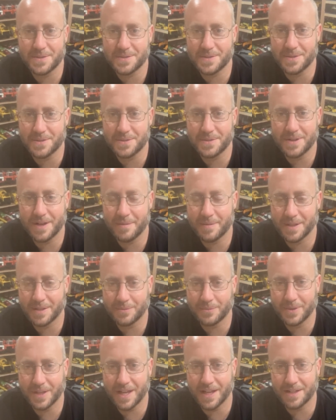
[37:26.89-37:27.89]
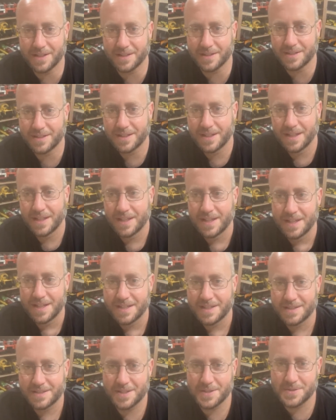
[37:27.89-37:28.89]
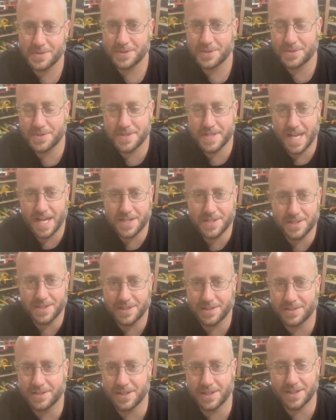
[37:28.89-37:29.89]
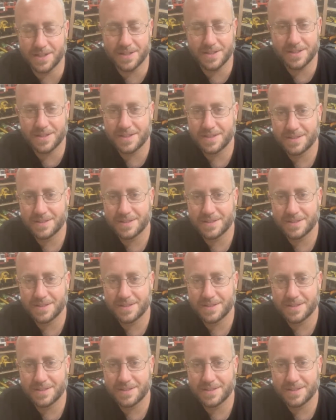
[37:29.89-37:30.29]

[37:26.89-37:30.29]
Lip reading: So I mean, we had this little section of dirt